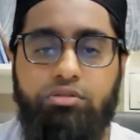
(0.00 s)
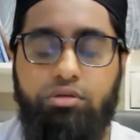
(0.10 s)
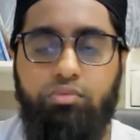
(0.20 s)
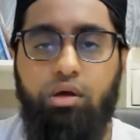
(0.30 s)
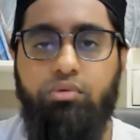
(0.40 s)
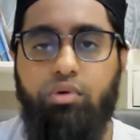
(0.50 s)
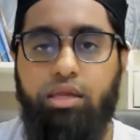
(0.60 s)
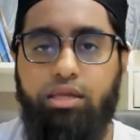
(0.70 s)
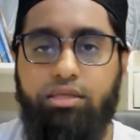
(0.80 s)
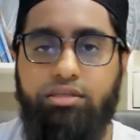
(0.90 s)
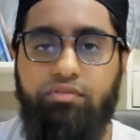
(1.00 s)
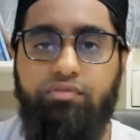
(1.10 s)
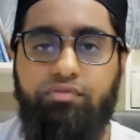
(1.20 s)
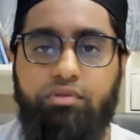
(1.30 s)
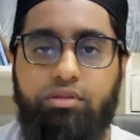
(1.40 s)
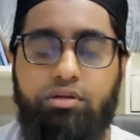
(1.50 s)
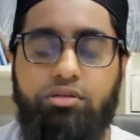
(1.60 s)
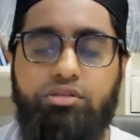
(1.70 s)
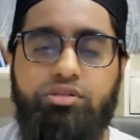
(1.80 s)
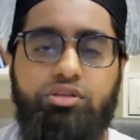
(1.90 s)
So one way is if
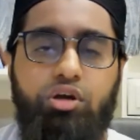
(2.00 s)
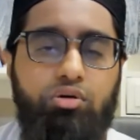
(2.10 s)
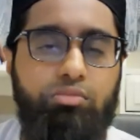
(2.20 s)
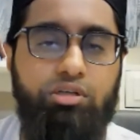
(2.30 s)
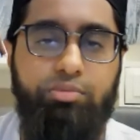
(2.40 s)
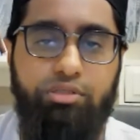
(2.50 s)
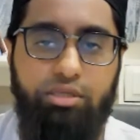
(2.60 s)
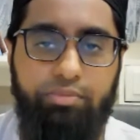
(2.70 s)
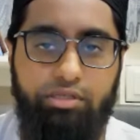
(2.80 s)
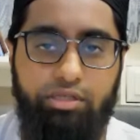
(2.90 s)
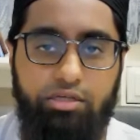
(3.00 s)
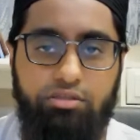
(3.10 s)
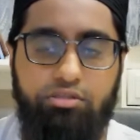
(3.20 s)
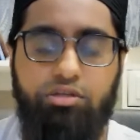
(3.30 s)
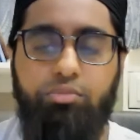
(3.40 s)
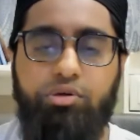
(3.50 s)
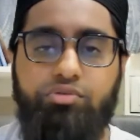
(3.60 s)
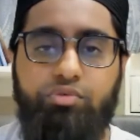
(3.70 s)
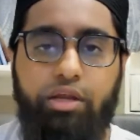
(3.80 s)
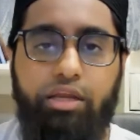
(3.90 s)
there's so much precipitation, so
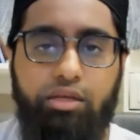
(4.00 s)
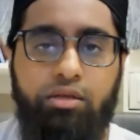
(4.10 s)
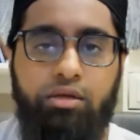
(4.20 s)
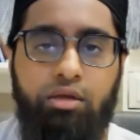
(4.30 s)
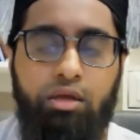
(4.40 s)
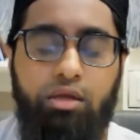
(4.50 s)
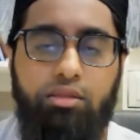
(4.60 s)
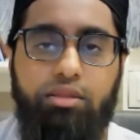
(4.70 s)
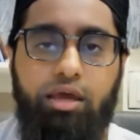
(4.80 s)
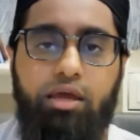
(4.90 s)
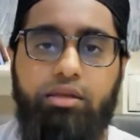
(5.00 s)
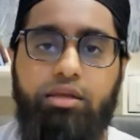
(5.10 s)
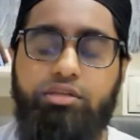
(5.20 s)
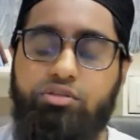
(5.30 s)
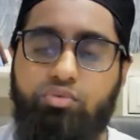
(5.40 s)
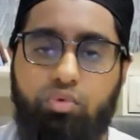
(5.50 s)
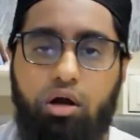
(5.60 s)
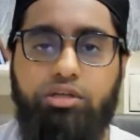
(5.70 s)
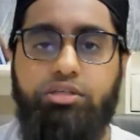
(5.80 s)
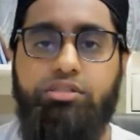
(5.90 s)
much rain, that it just
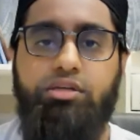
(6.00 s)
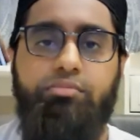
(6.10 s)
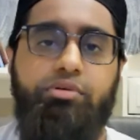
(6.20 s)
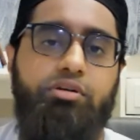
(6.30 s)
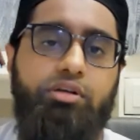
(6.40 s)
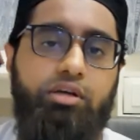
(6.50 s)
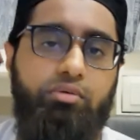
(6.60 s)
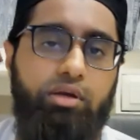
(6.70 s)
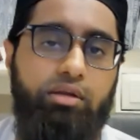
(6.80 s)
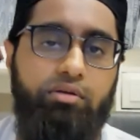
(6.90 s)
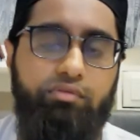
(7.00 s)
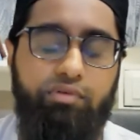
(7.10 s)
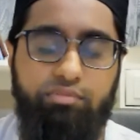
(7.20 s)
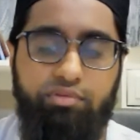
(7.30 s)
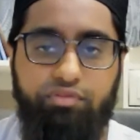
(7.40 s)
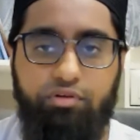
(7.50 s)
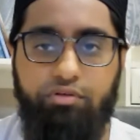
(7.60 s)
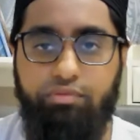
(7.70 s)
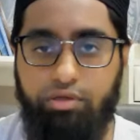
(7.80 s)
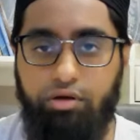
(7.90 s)
washes the impurity away from the
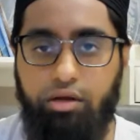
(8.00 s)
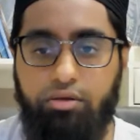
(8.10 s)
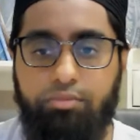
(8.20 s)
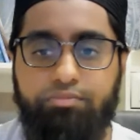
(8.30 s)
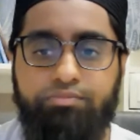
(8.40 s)
floor, from the ground.